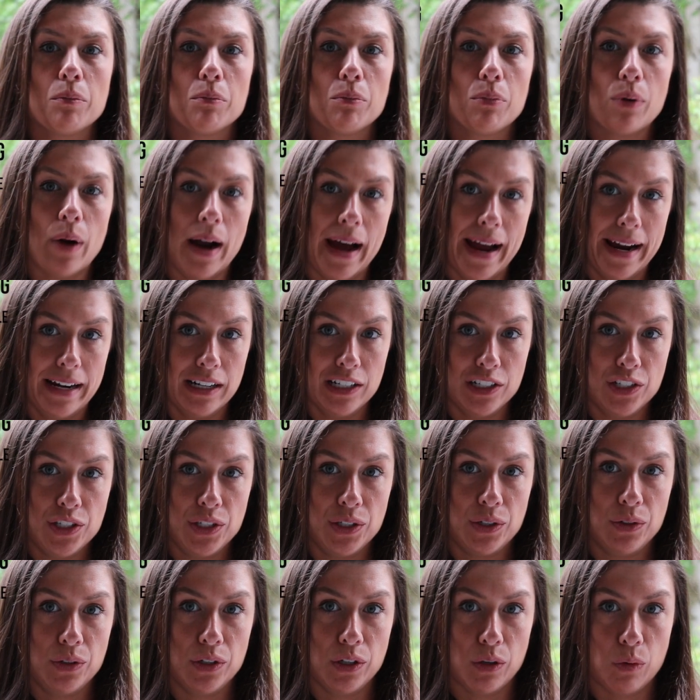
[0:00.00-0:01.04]
prior
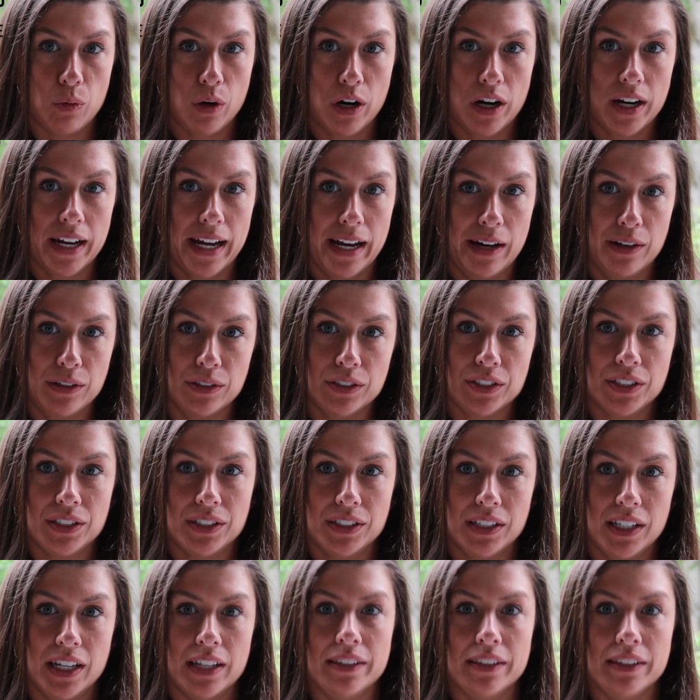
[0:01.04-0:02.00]
to your workout,